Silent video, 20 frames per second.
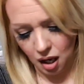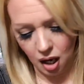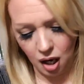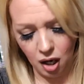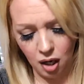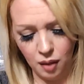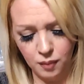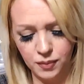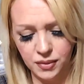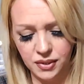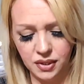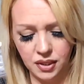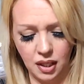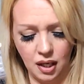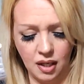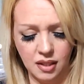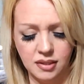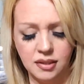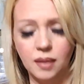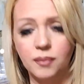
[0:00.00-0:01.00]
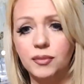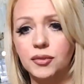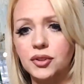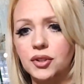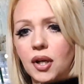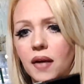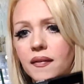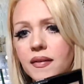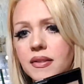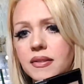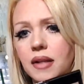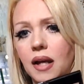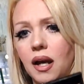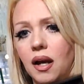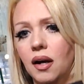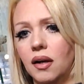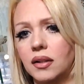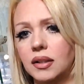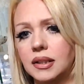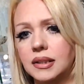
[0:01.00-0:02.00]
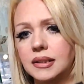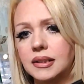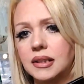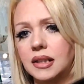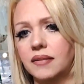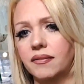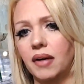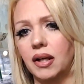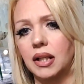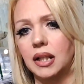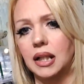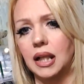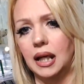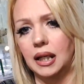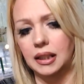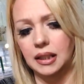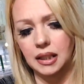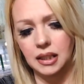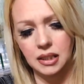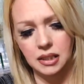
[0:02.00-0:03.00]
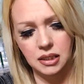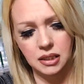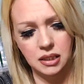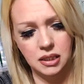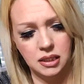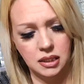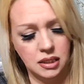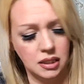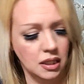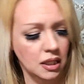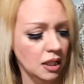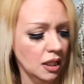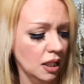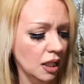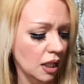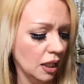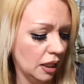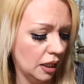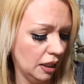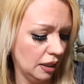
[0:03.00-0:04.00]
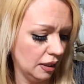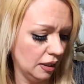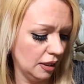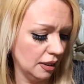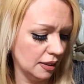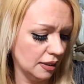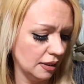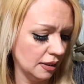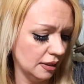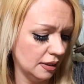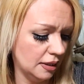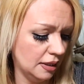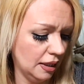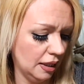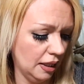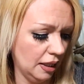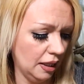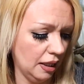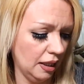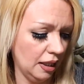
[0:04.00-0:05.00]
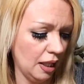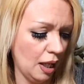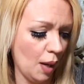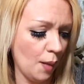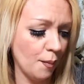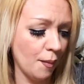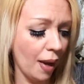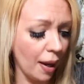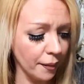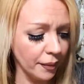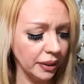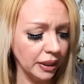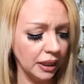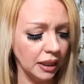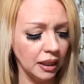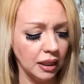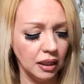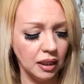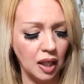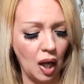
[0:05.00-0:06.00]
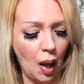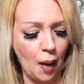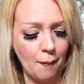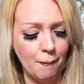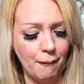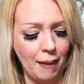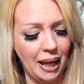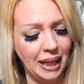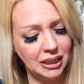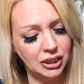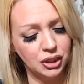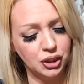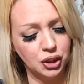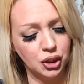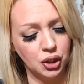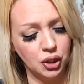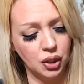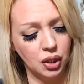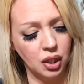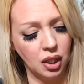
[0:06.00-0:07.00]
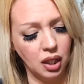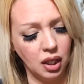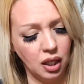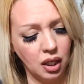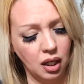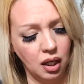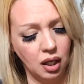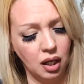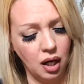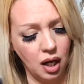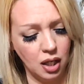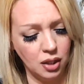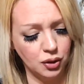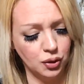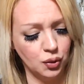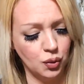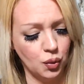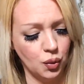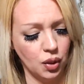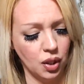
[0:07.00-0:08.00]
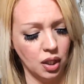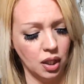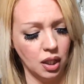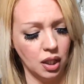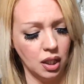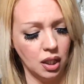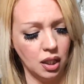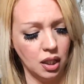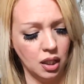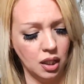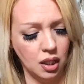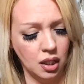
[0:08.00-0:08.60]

Um, so yeah, so I'm going to try this out and see if I like it. Again, this is the Maybelline Master Contour